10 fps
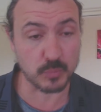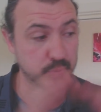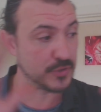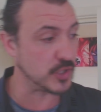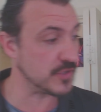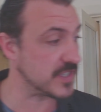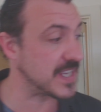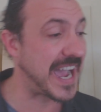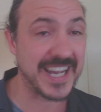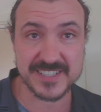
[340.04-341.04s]
produces
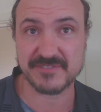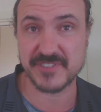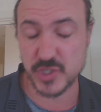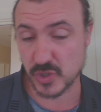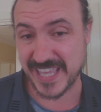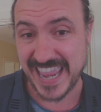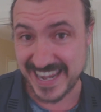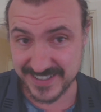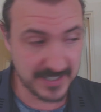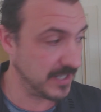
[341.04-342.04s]
artificial head
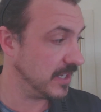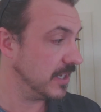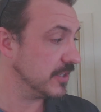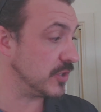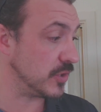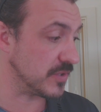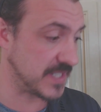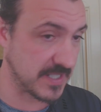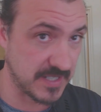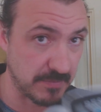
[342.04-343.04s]
to your
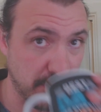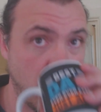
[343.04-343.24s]
system.